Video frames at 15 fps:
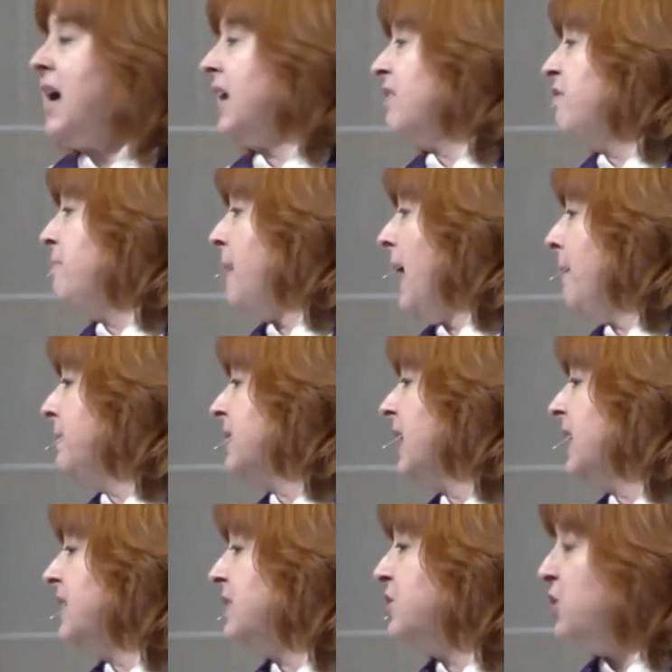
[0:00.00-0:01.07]
I have
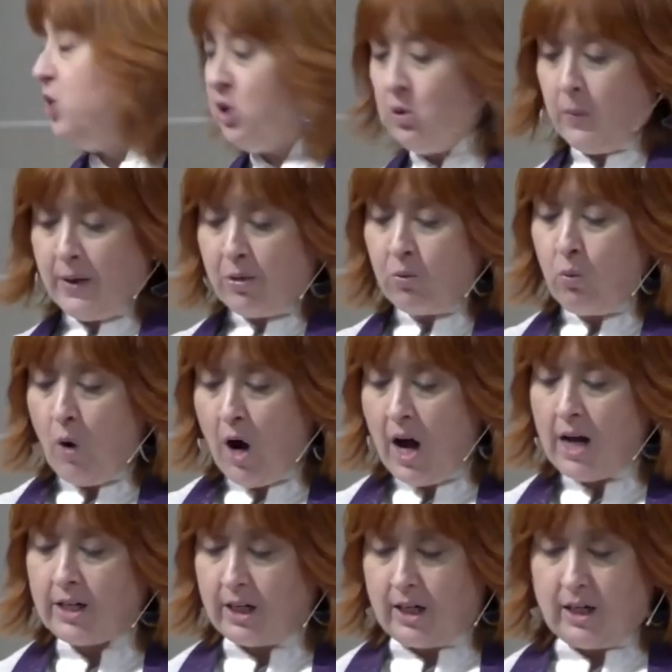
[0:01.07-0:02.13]
baptized you with
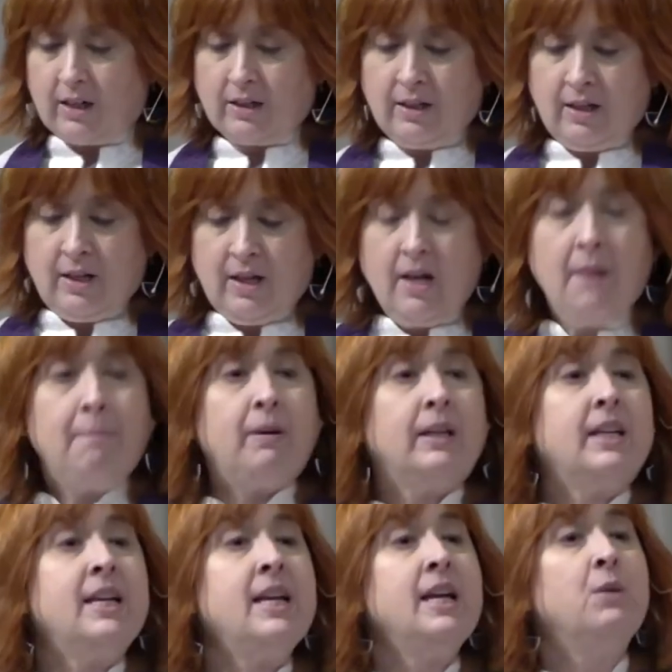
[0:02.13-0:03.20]
water,
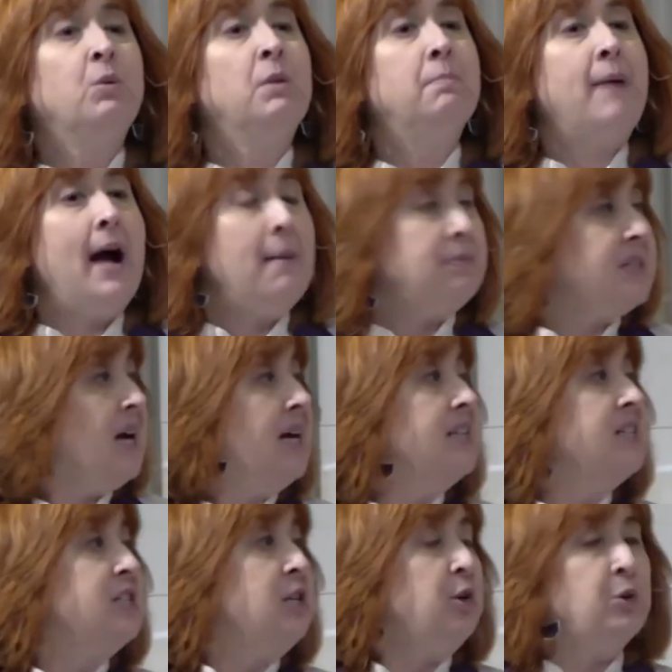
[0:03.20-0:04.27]
but he will
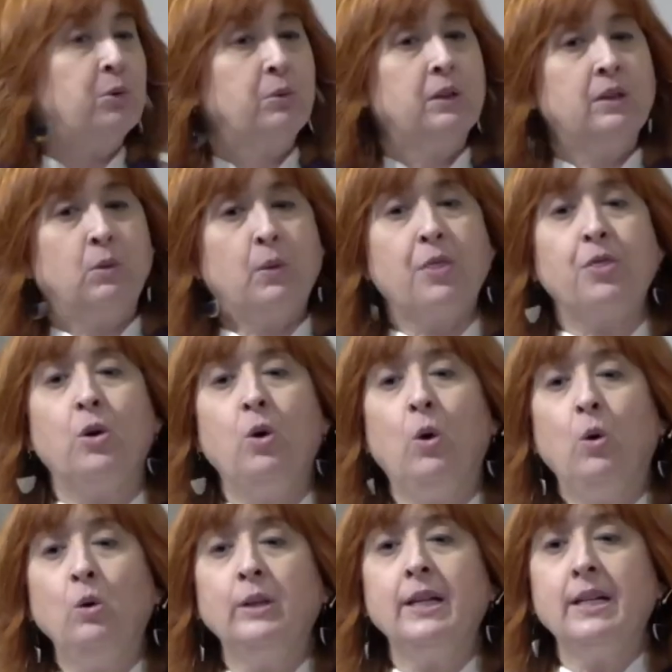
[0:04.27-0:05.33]
baptize you with the
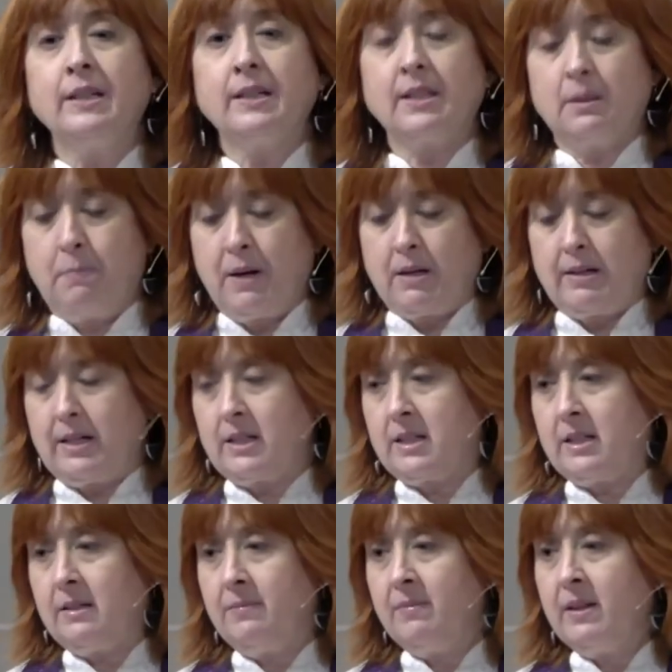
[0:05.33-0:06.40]
Holy
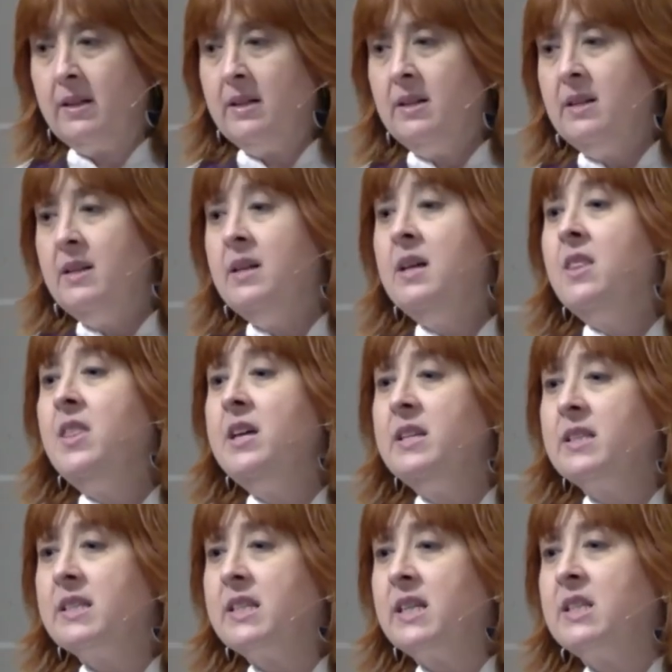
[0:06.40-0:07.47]
Spirit.
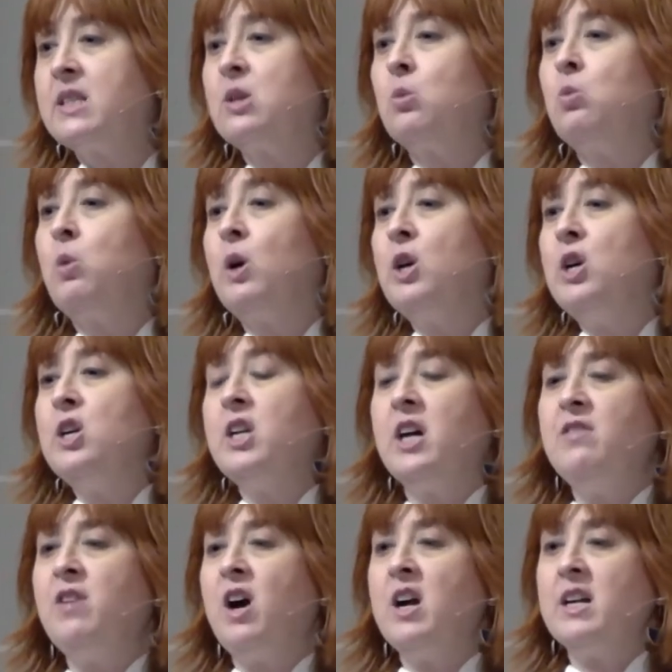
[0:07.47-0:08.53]
This is the
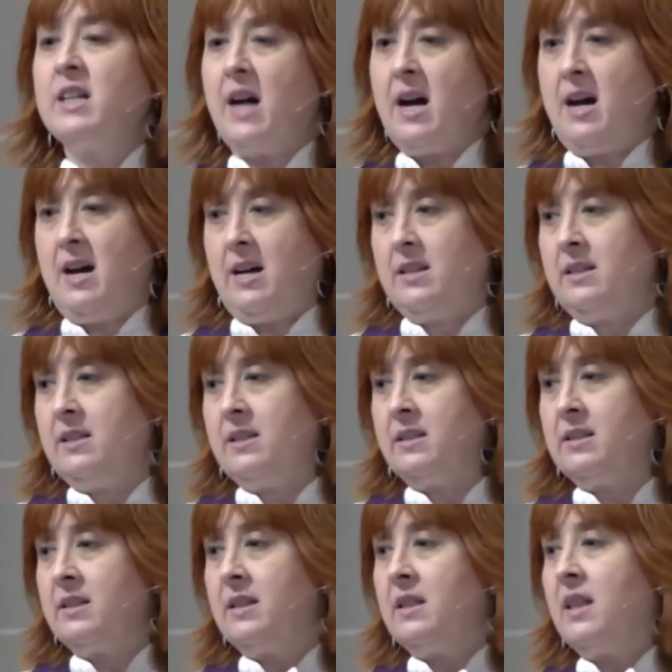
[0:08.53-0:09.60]
word of our God.
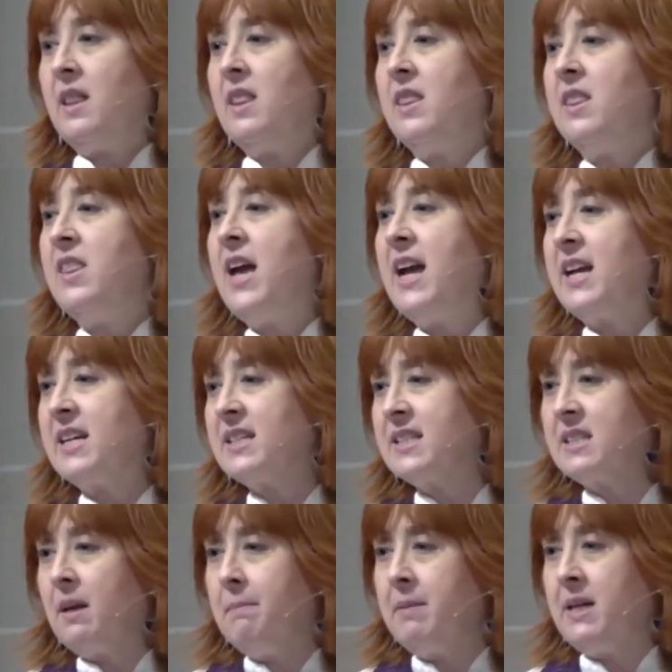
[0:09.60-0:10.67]

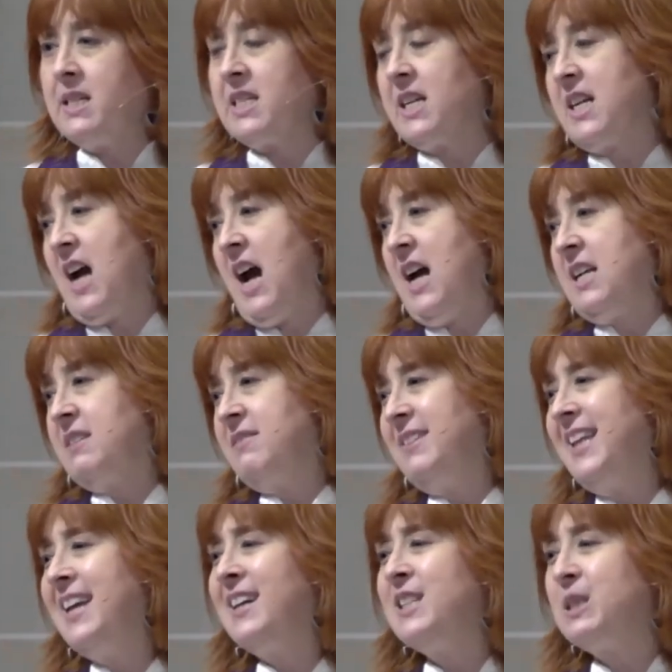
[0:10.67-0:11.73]
Thanks be to God.
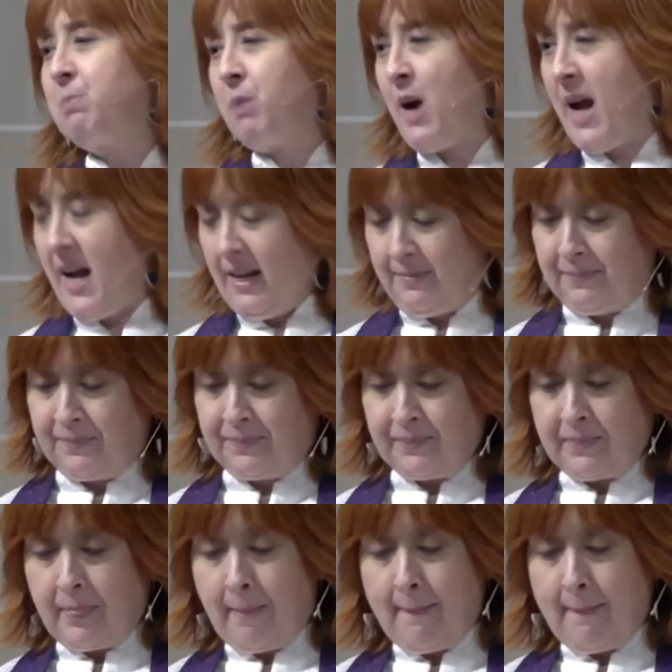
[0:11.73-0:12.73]
Let us pray.